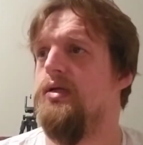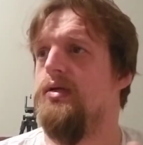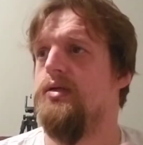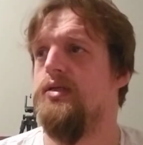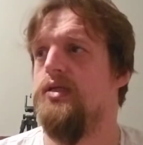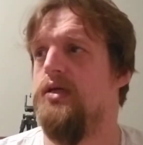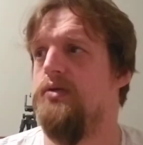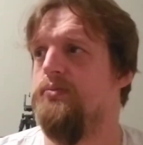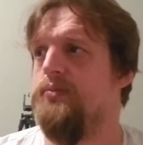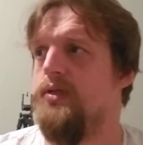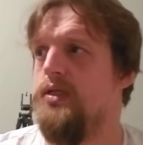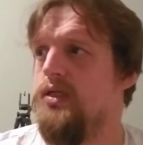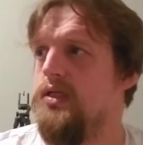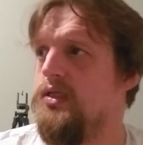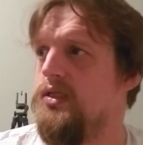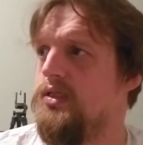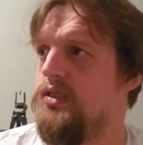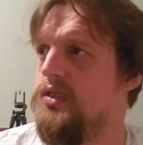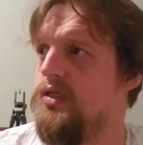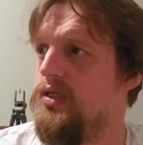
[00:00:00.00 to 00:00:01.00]
Dave
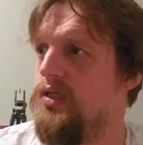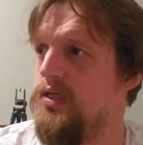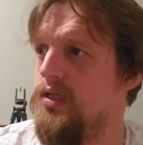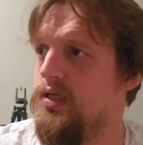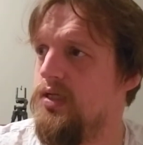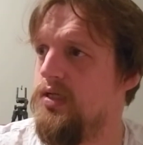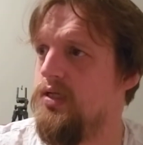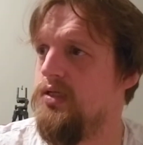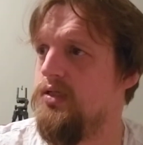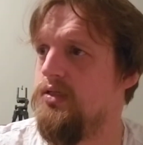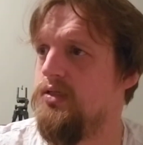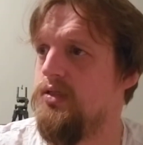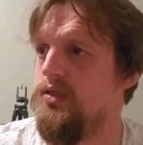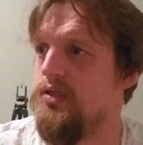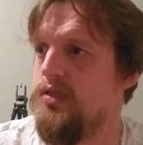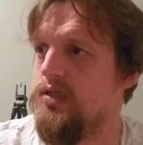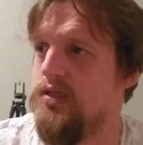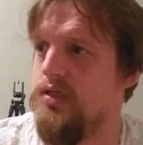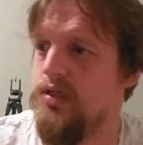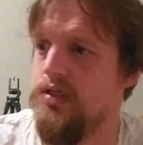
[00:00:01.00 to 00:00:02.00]
Bautista and
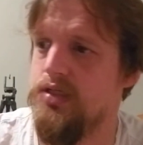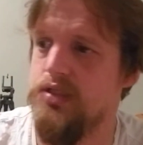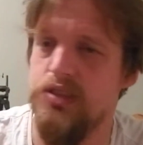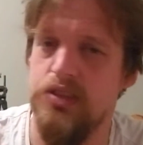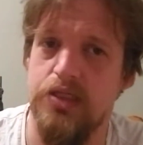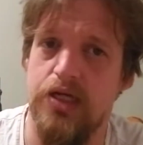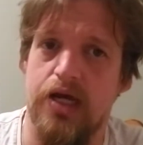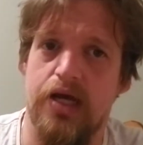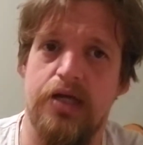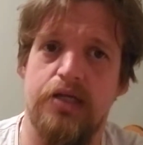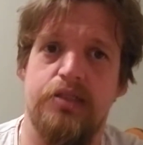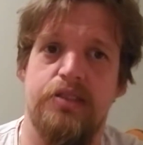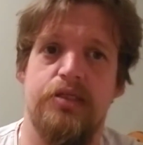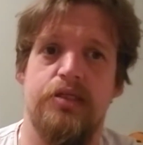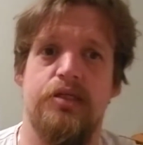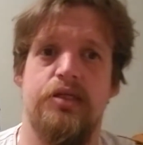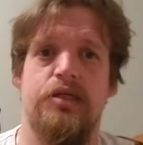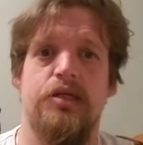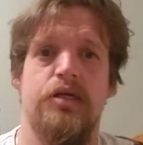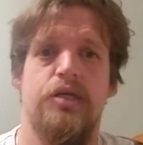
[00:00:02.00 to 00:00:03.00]
Curtis
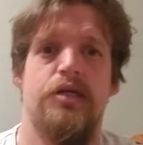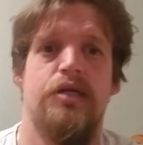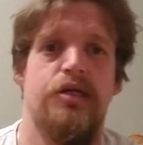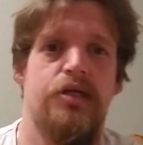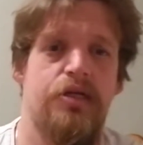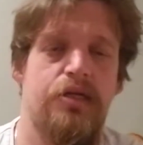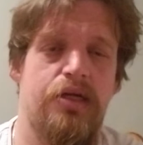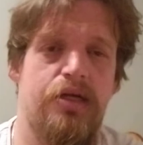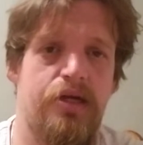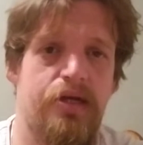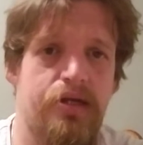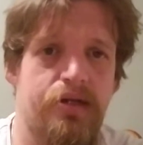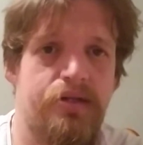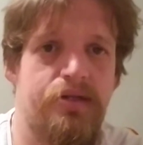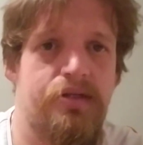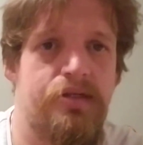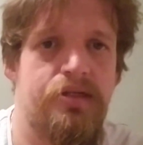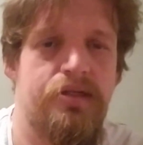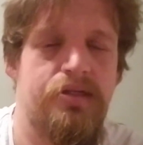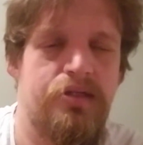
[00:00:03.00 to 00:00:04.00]
Jackson. And
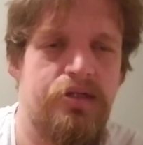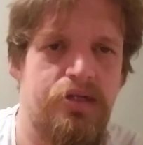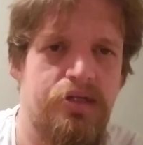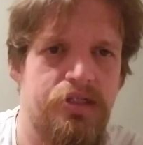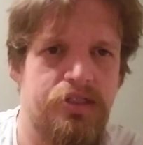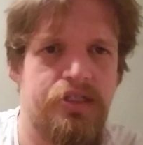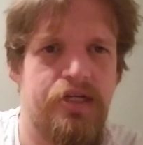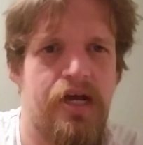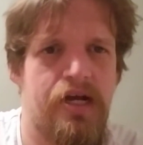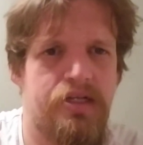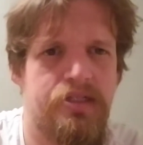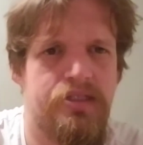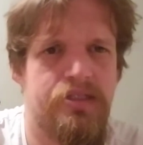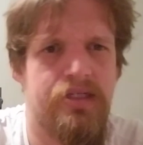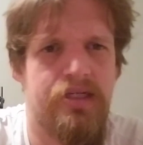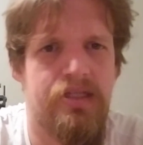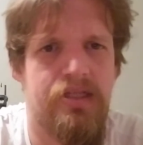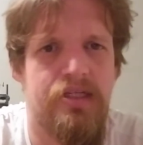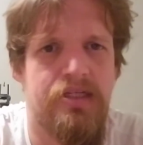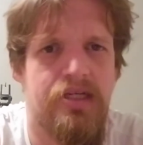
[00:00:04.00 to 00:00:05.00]
Curtis Jackson's
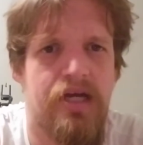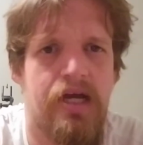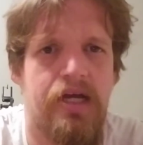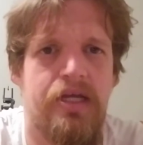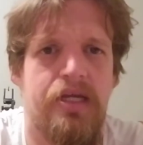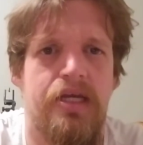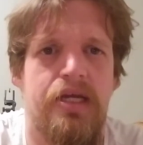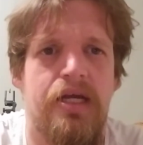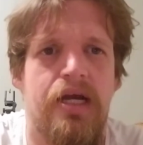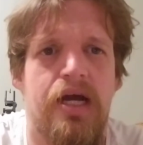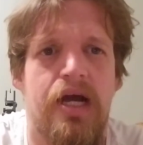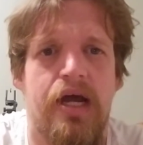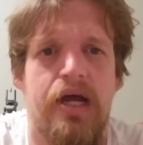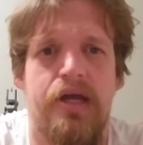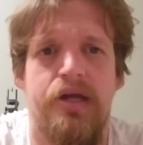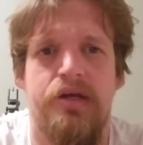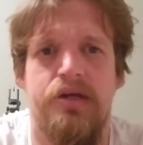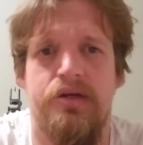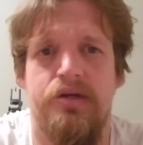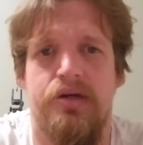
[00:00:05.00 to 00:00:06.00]
like the techie guy
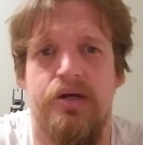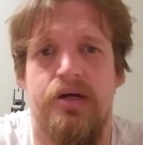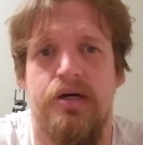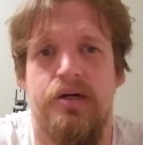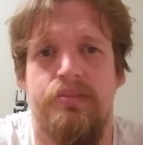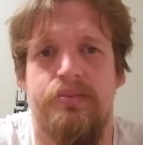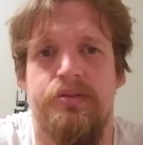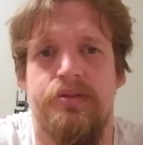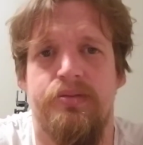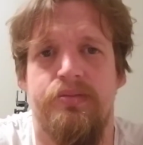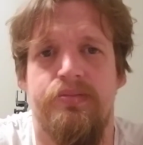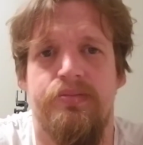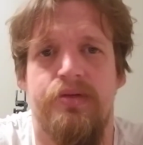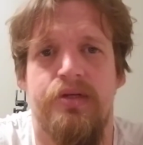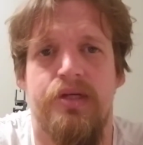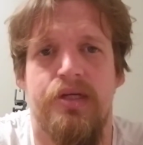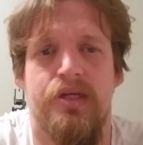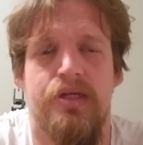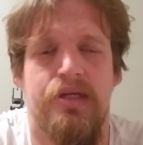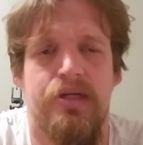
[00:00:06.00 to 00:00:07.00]
who helps him
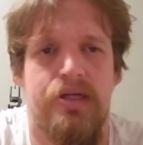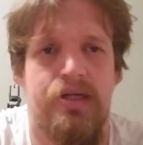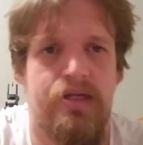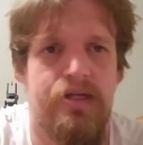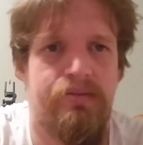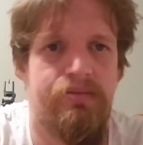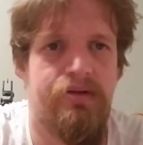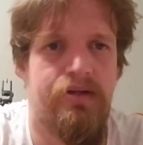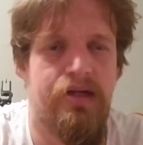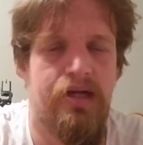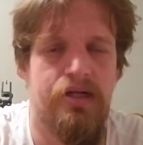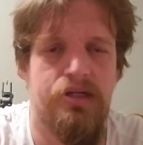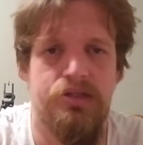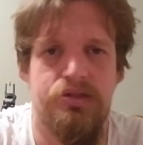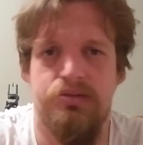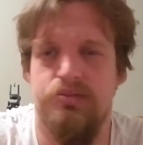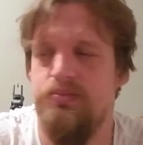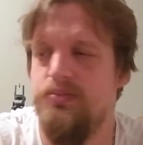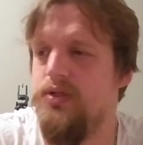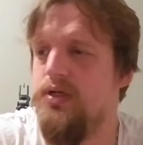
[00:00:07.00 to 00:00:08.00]
get his
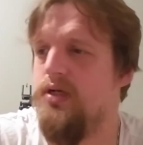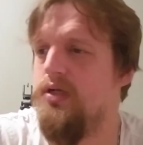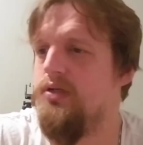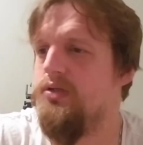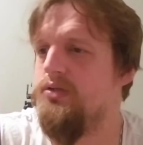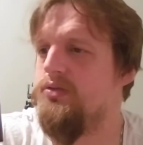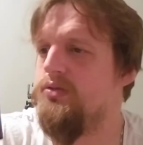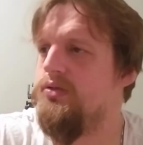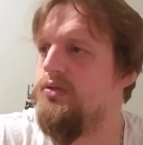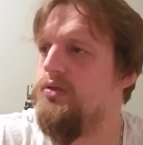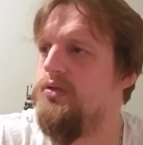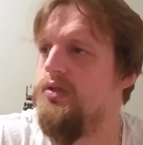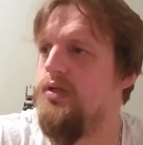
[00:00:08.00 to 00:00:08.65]
plot his route,